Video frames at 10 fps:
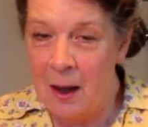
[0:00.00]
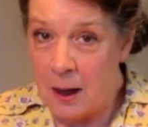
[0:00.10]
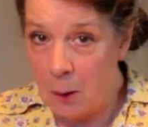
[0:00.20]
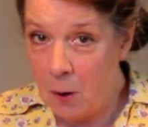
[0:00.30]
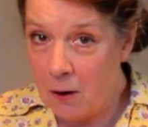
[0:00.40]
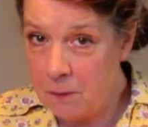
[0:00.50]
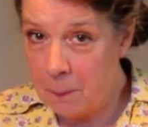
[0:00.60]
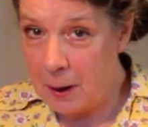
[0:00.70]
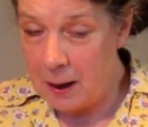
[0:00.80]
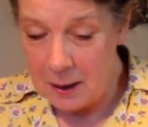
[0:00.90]
Now,
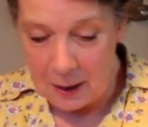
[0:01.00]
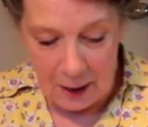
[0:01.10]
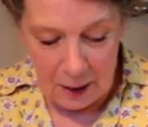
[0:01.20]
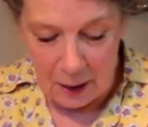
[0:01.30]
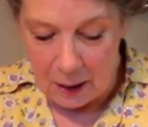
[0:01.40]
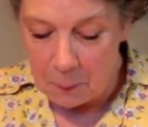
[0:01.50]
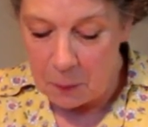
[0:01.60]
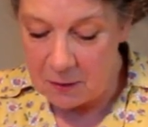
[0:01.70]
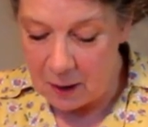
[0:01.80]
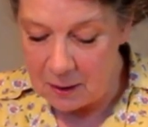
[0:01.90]
I've been
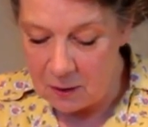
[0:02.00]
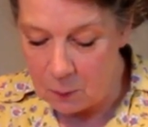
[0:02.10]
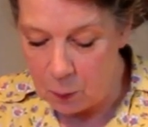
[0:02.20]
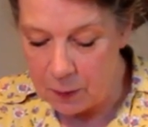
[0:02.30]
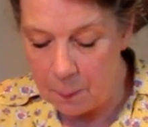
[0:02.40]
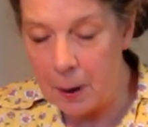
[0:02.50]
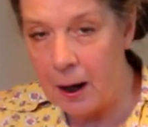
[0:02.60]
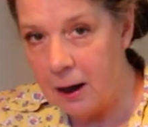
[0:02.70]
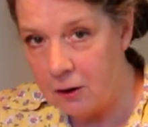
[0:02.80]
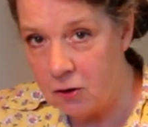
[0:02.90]
presented with a
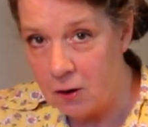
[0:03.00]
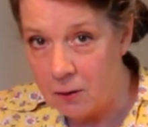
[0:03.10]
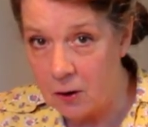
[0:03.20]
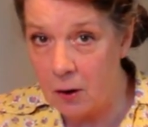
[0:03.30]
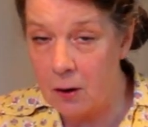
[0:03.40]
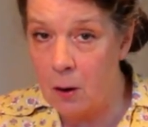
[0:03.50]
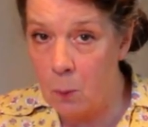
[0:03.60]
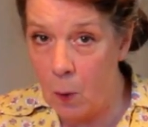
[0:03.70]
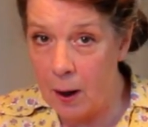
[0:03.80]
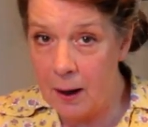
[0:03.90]
badge that I
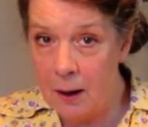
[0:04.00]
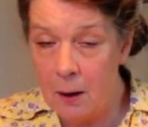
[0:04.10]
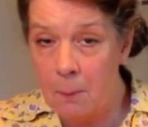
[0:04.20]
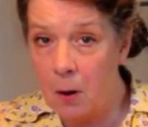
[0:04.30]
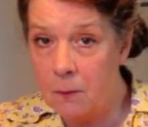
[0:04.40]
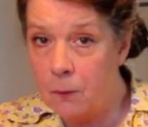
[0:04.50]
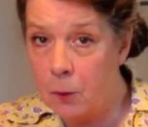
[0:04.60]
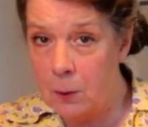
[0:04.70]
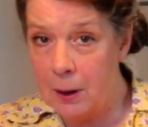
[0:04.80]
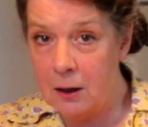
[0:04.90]
can wear, my
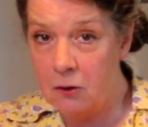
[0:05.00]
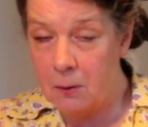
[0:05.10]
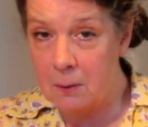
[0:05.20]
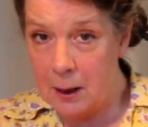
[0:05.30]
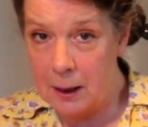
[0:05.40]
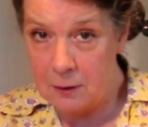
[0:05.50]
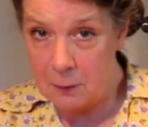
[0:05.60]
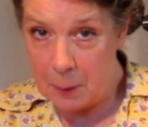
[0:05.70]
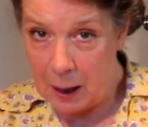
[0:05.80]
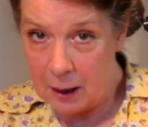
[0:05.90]
food
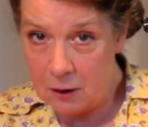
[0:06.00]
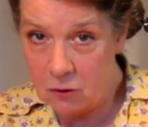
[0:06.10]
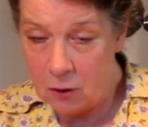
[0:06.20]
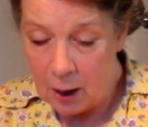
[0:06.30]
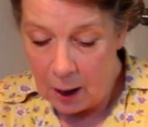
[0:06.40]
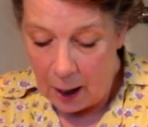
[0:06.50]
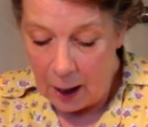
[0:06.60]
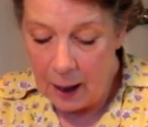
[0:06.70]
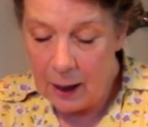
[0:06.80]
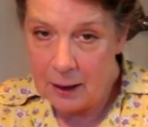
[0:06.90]
leader badge,
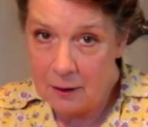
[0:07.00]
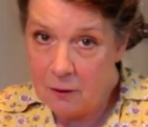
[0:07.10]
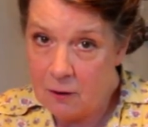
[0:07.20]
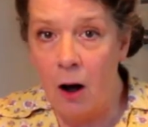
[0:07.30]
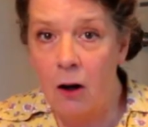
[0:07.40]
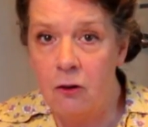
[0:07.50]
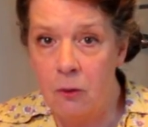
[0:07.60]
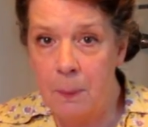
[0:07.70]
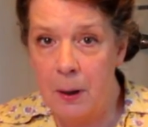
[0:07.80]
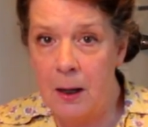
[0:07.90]
and I
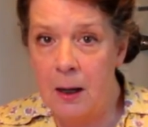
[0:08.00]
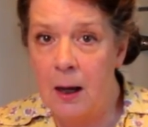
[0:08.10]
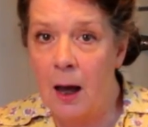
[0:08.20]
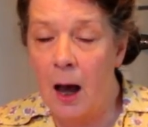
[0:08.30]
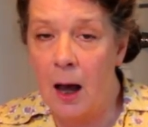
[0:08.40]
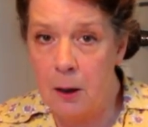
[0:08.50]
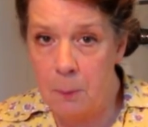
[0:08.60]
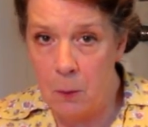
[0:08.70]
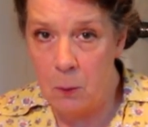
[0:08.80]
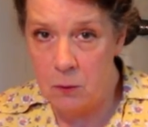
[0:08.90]
should be
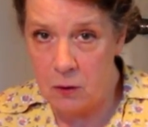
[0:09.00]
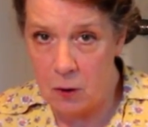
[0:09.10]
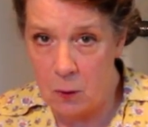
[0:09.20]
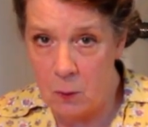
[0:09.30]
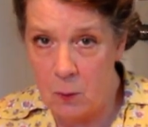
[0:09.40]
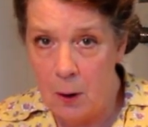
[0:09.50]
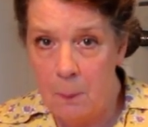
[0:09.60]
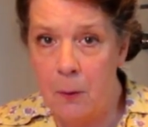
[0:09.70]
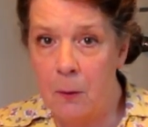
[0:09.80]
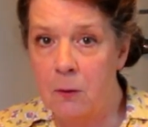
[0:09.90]
able to
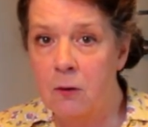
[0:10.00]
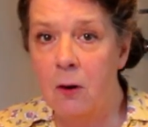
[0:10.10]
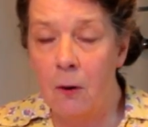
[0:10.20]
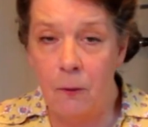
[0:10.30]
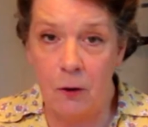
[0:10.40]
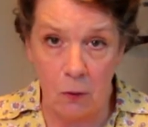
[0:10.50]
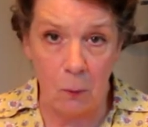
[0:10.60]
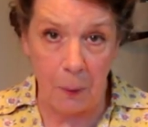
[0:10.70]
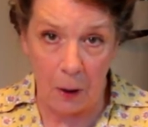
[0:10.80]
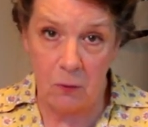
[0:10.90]
put official
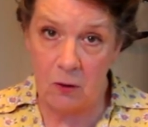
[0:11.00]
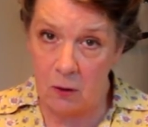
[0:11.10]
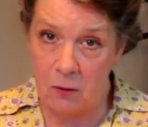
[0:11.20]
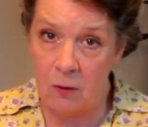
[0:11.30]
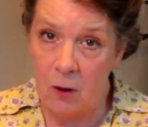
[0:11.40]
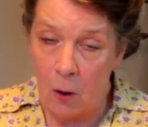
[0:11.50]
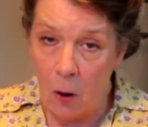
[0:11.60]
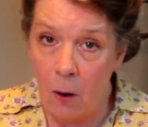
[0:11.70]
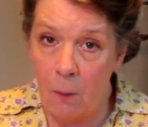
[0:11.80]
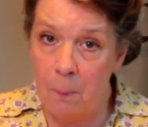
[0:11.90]
posters
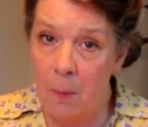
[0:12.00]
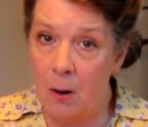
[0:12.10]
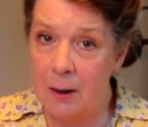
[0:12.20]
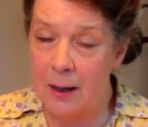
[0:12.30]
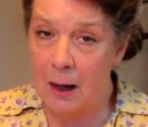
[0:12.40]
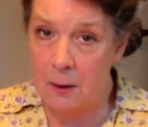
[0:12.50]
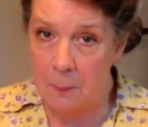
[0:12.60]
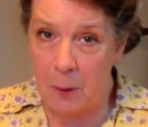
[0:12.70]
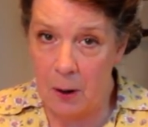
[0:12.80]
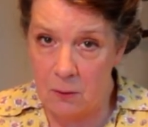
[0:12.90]
on my
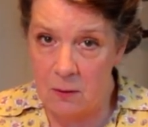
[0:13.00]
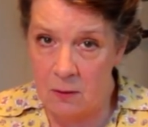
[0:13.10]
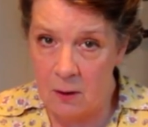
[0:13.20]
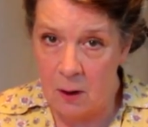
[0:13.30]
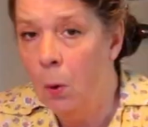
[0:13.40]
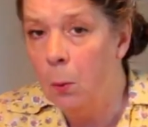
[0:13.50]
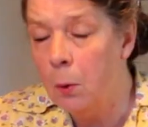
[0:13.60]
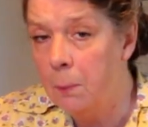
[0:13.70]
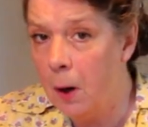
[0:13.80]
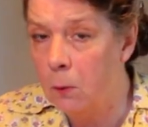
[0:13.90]
gateposts. What
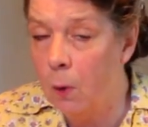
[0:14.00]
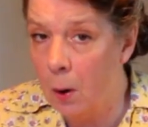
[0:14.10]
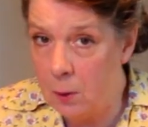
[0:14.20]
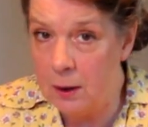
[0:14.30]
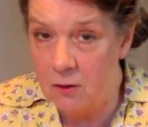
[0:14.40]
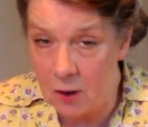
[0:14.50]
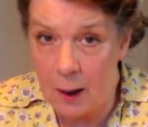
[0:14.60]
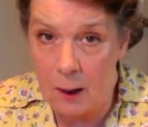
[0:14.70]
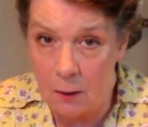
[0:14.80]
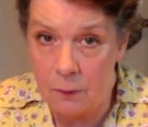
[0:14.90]
will my role
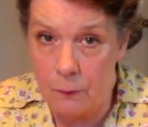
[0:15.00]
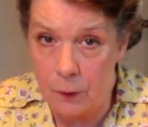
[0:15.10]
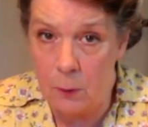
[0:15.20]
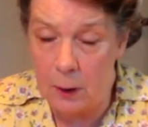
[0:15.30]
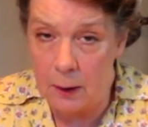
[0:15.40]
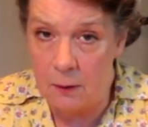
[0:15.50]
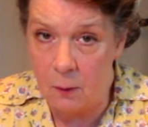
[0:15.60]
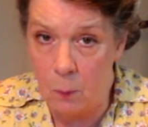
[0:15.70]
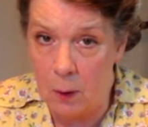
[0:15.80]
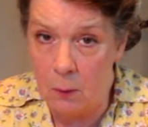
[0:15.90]
entail as food
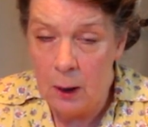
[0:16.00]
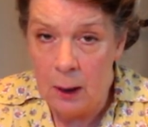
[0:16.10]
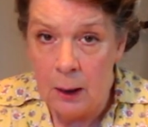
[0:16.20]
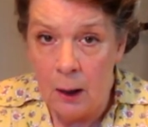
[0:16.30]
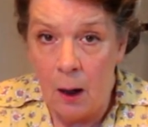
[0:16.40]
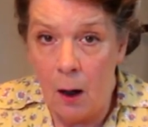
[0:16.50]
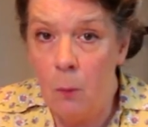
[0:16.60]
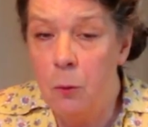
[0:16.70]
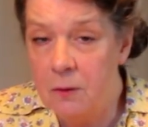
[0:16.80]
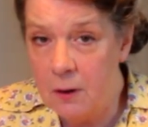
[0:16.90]
leader? Well,
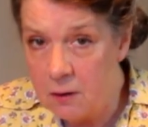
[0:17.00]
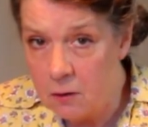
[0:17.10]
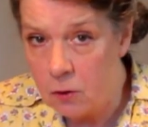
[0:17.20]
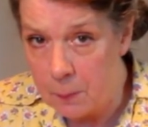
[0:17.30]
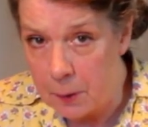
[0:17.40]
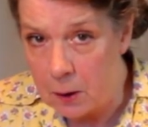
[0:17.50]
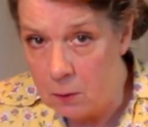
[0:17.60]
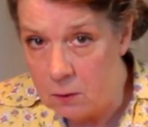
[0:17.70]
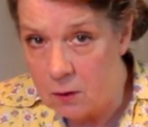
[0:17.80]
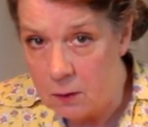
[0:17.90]
I would
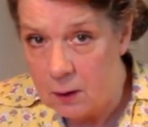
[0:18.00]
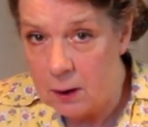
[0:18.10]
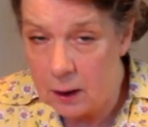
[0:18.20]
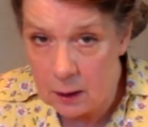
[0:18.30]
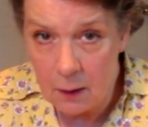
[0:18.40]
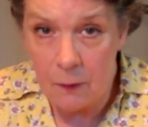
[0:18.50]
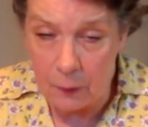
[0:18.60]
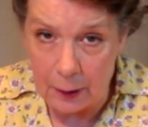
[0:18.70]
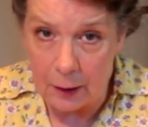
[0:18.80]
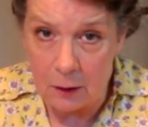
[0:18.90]
distribute in the
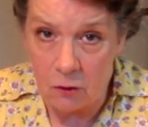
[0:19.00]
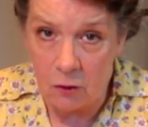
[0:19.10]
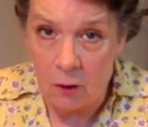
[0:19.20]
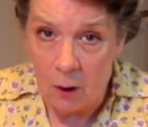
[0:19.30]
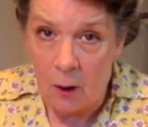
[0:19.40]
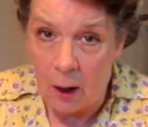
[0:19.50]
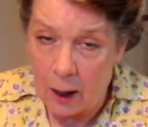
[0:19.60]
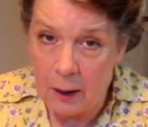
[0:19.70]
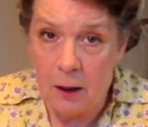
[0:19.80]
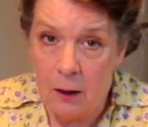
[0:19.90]
village
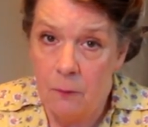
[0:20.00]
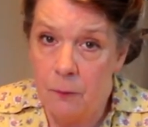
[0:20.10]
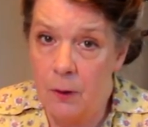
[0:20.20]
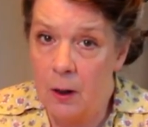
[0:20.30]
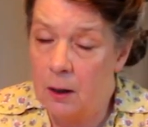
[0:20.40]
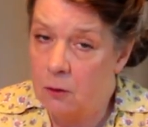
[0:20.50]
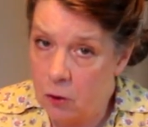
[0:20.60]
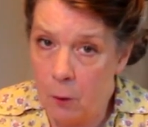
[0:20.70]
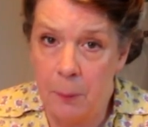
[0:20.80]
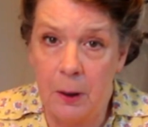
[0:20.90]
any of the
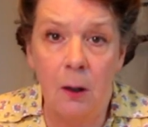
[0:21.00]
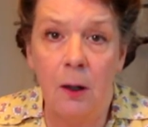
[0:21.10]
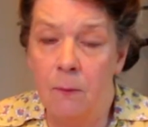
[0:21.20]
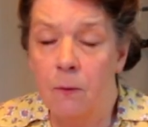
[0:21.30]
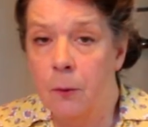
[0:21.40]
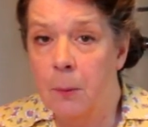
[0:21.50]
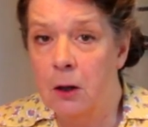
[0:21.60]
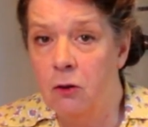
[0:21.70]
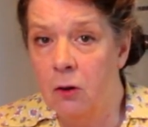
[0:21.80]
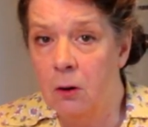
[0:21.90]
topical
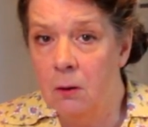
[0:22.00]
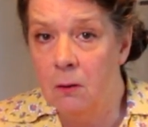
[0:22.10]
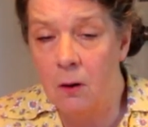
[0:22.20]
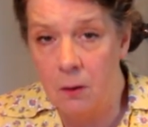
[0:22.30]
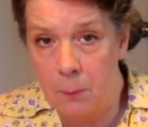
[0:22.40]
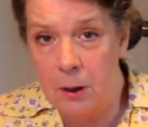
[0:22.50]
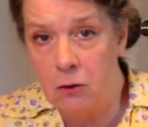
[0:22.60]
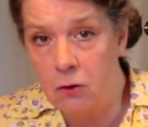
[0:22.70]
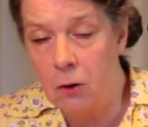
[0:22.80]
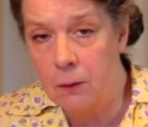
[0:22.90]
information that the
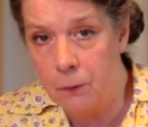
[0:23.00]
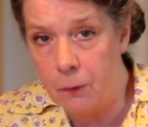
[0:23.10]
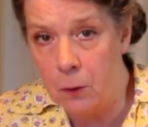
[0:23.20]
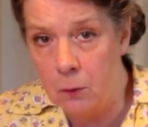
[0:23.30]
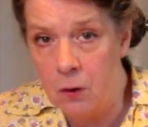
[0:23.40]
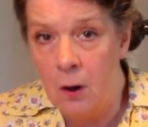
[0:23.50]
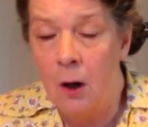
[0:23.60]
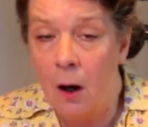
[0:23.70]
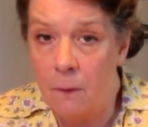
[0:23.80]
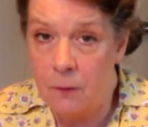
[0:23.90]
Ministry of Food
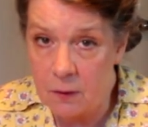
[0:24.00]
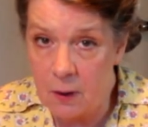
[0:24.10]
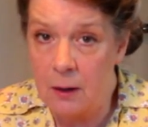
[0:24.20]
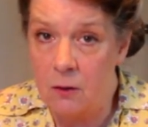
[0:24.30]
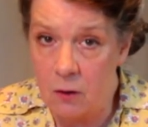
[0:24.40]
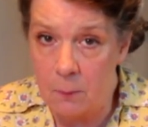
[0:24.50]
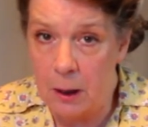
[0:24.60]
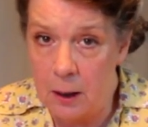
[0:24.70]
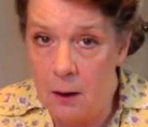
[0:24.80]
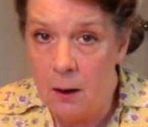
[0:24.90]
have sent to
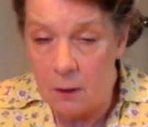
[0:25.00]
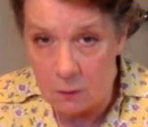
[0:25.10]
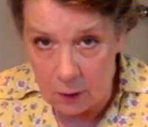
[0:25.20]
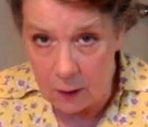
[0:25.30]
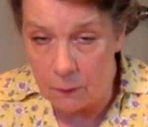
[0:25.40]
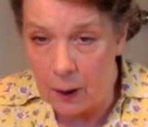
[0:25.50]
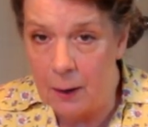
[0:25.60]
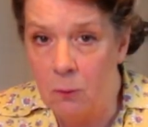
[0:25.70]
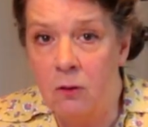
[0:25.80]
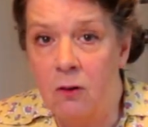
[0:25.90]
me to give
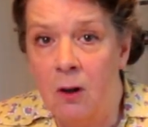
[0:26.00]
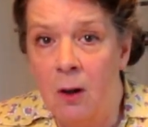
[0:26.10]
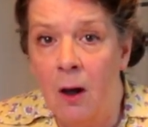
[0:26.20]
out.